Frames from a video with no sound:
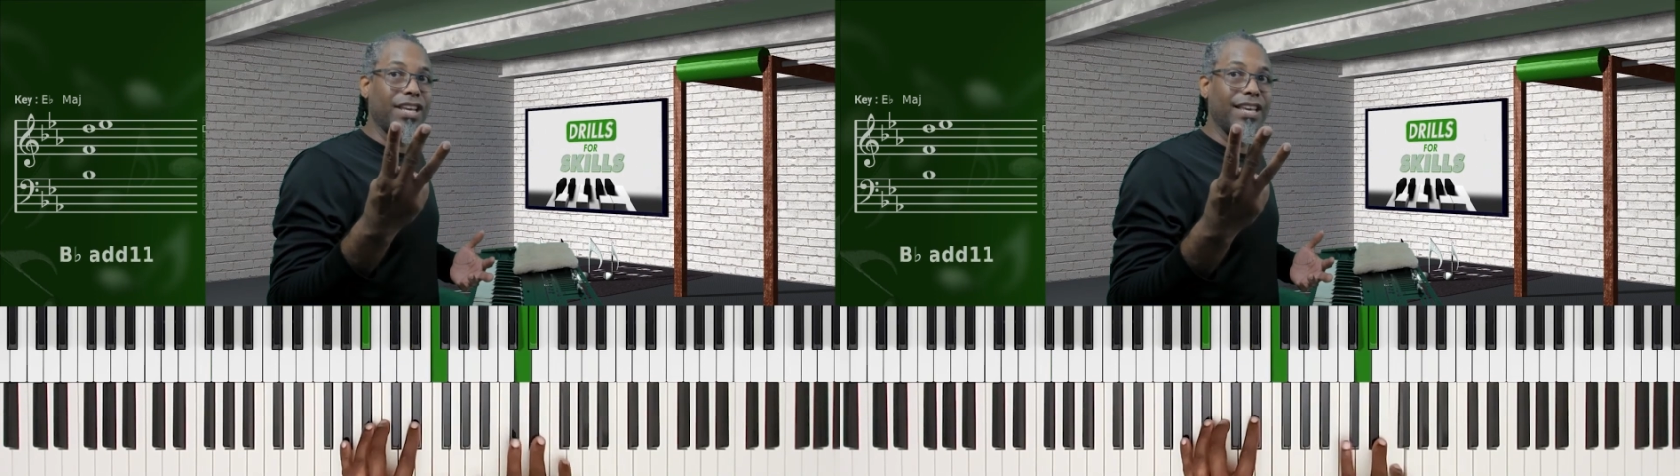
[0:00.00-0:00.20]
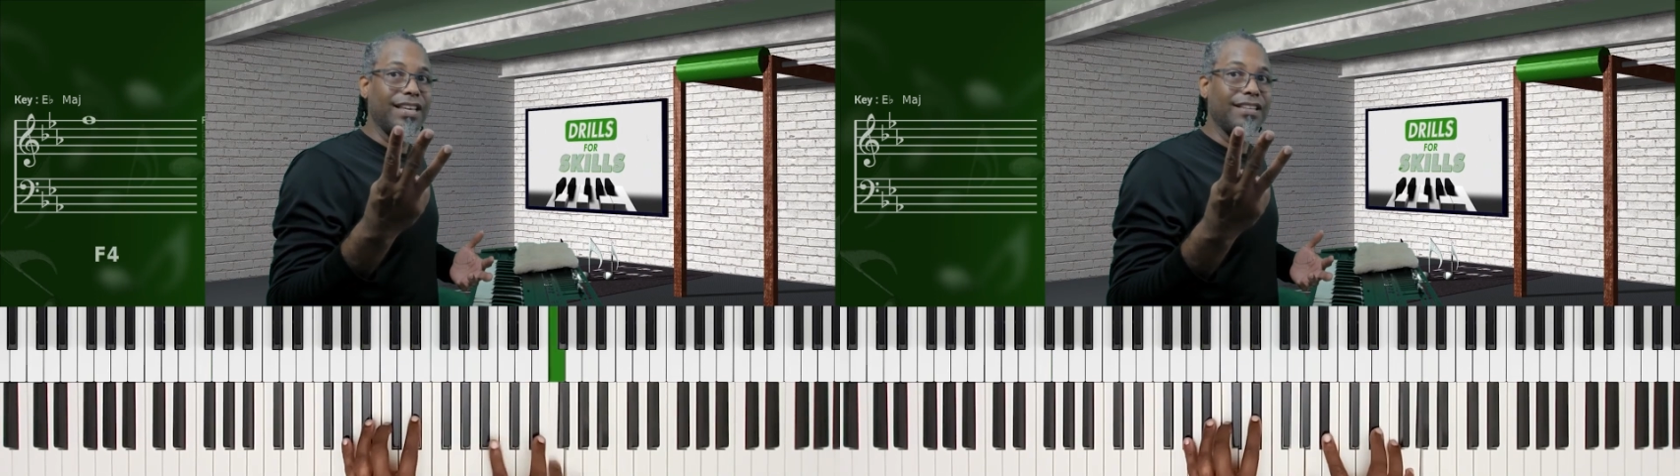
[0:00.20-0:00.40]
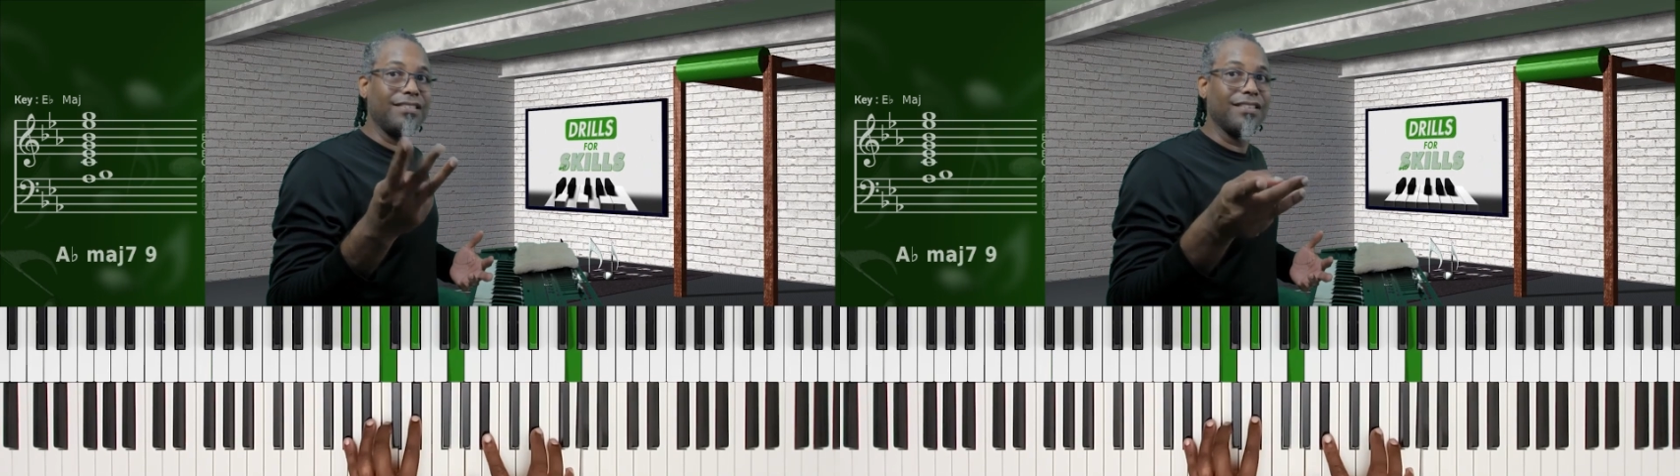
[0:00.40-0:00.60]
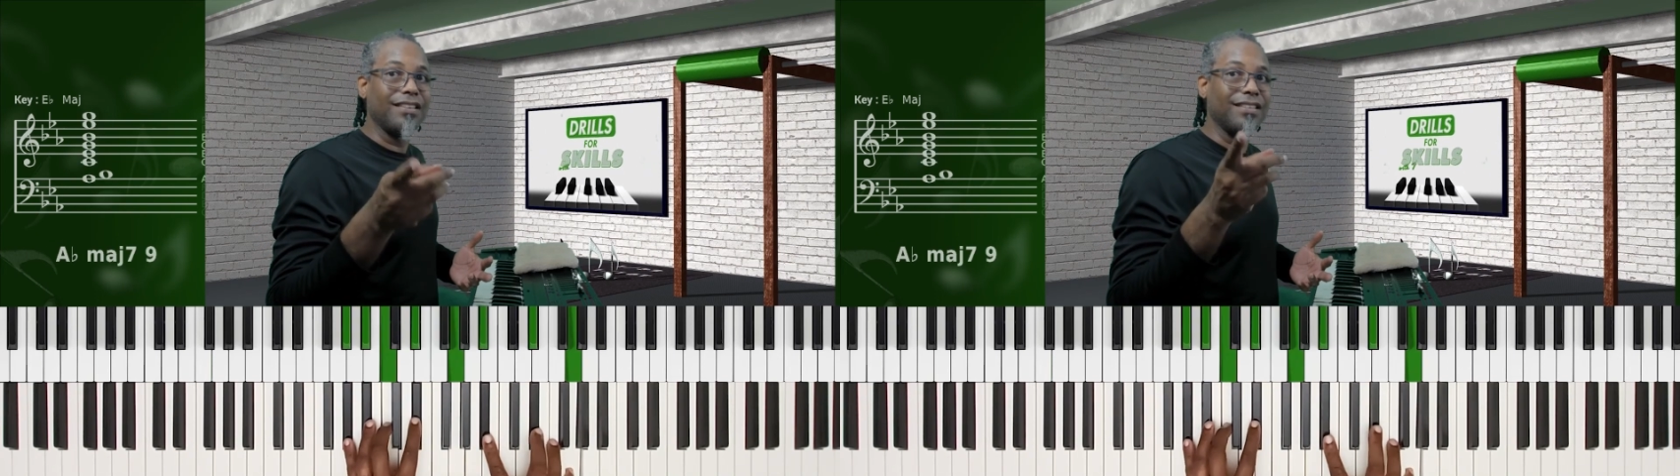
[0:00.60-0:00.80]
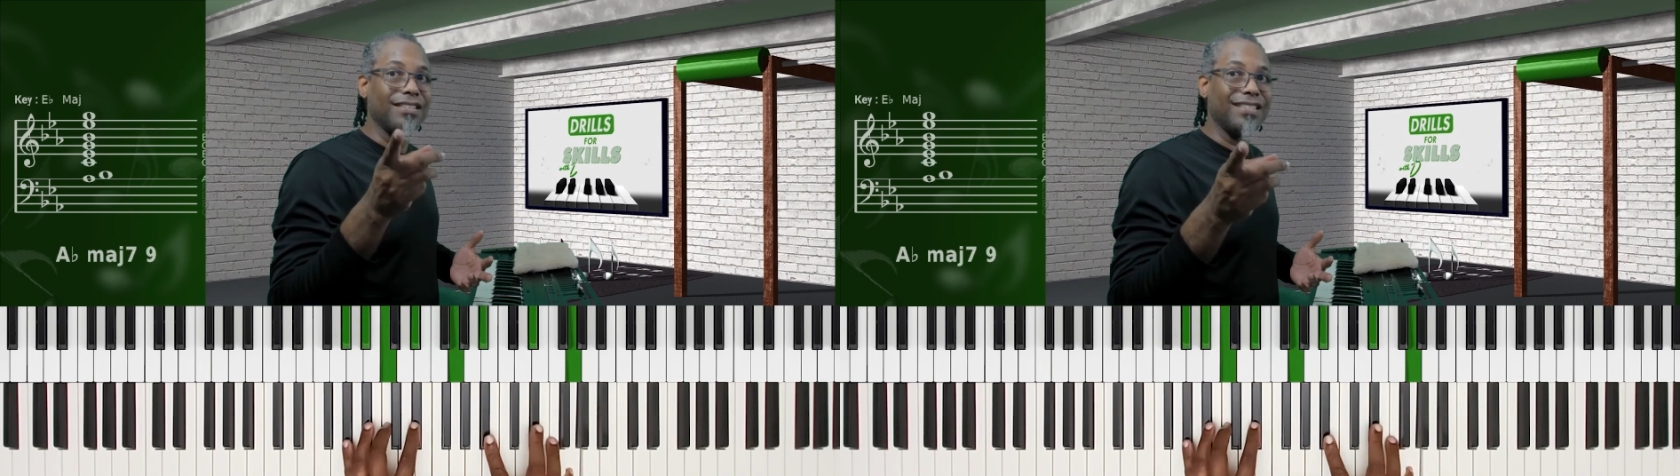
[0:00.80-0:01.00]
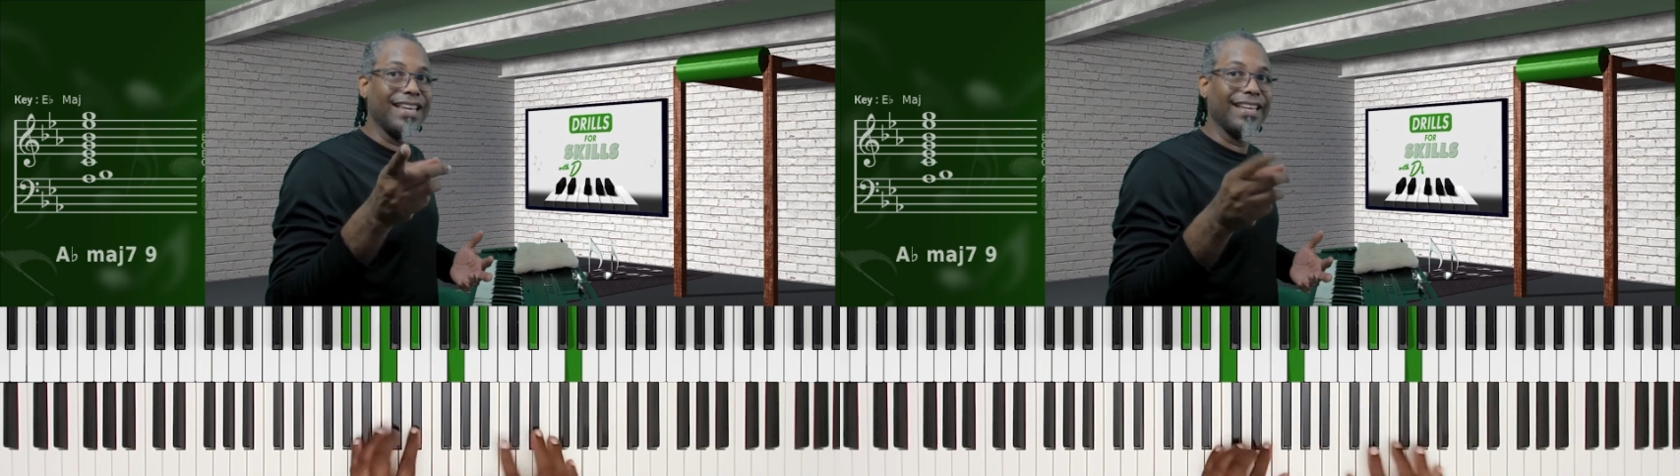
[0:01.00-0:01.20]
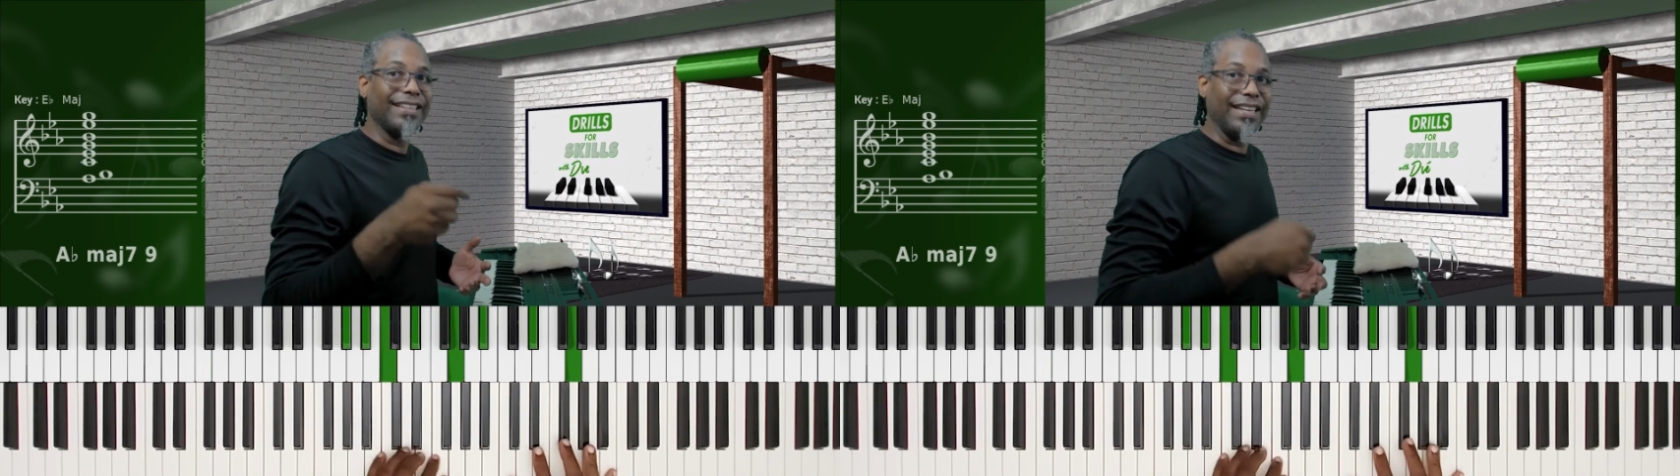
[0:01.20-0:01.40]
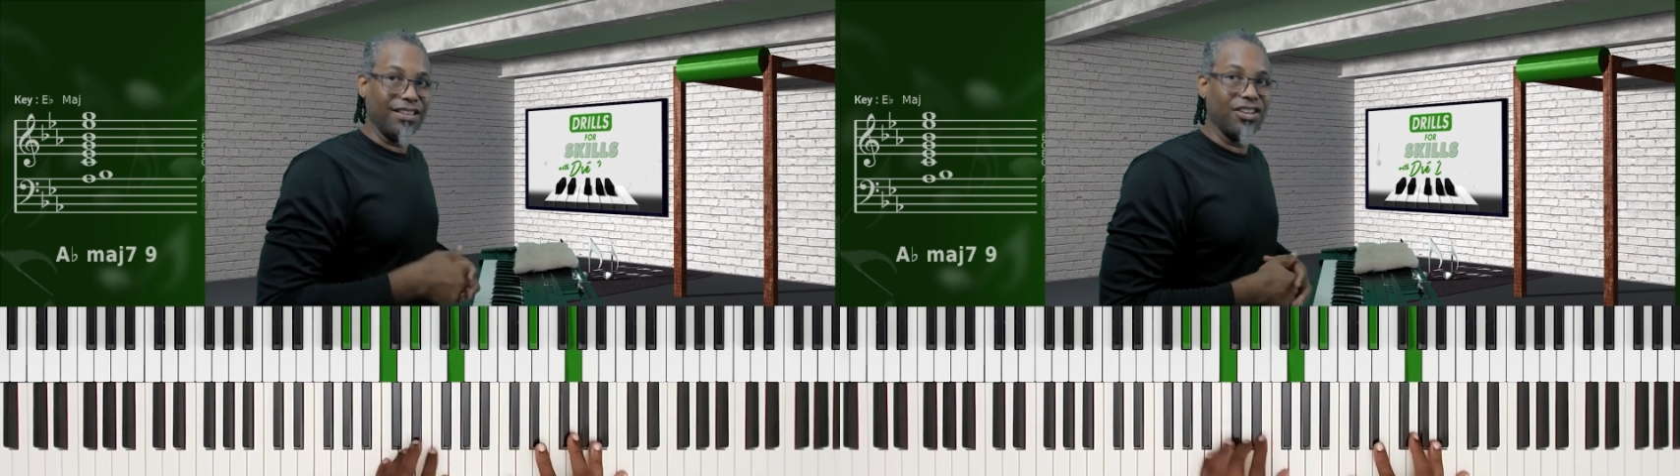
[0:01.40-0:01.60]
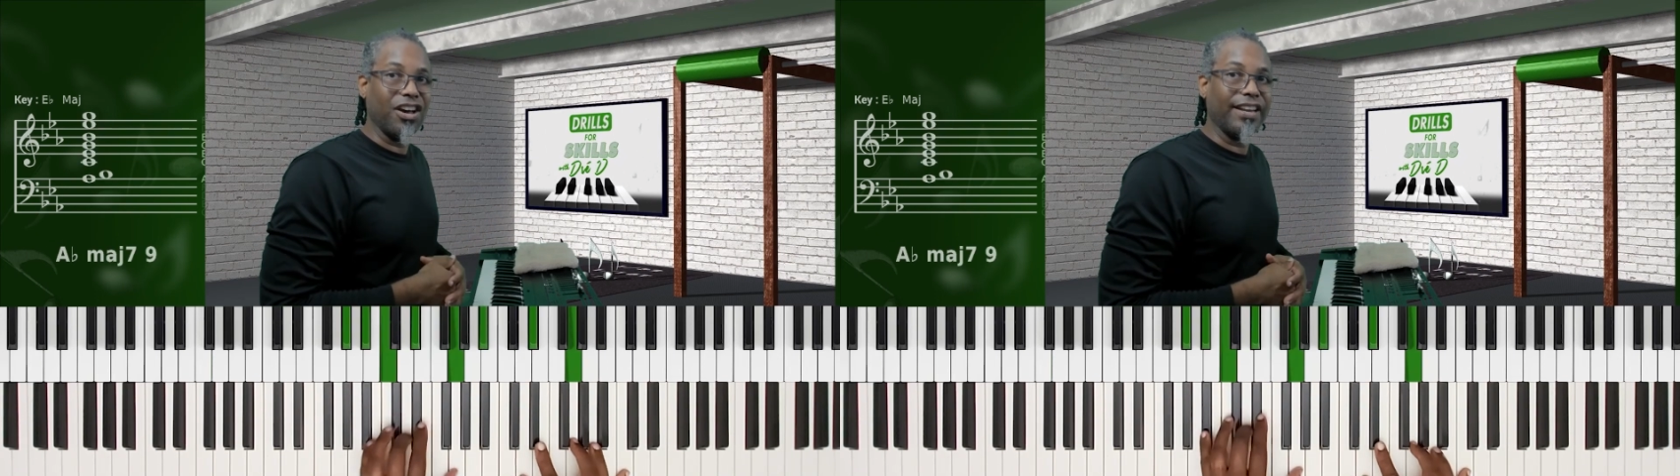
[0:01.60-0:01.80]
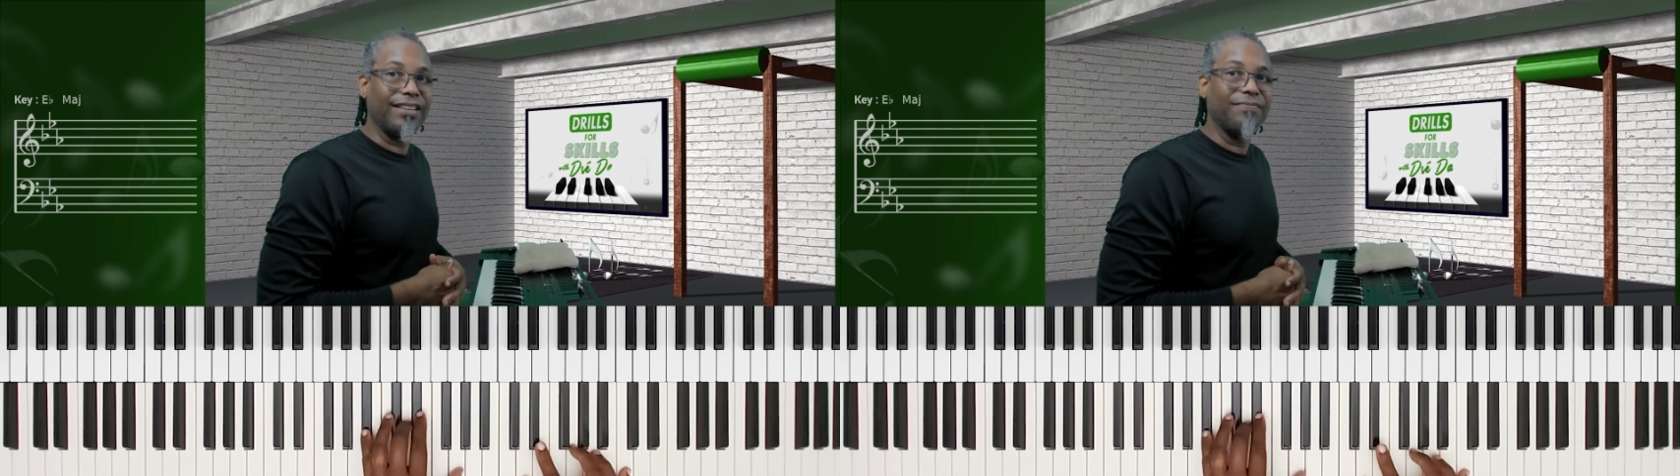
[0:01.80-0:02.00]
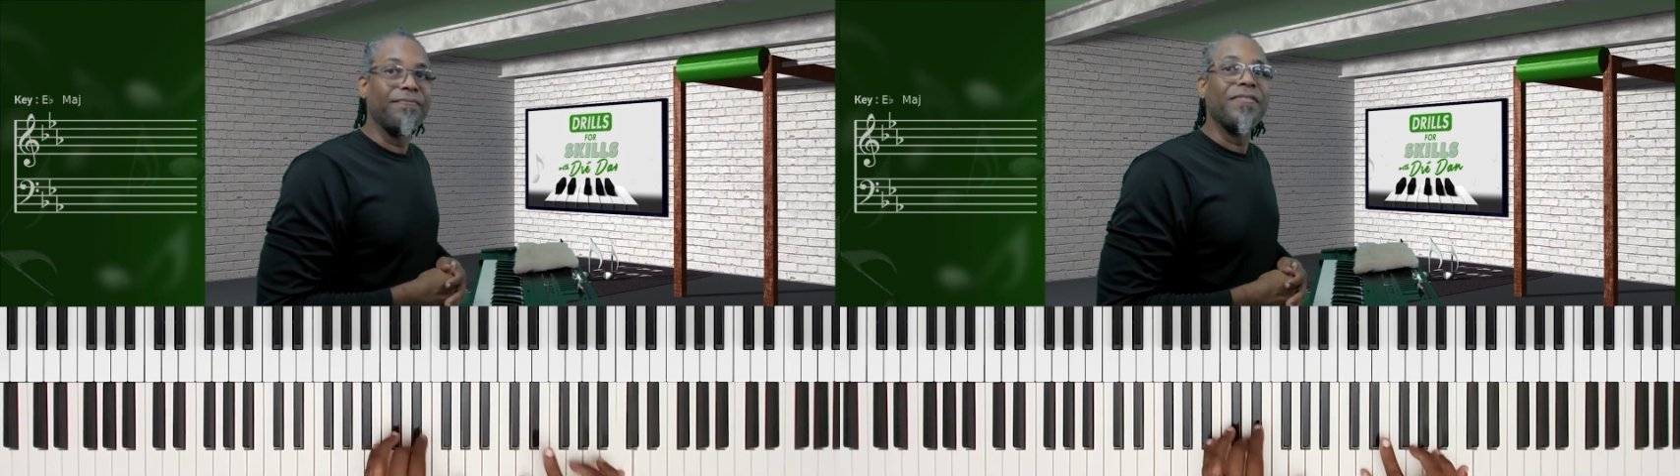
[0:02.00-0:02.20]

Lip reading: keys daily. Got it?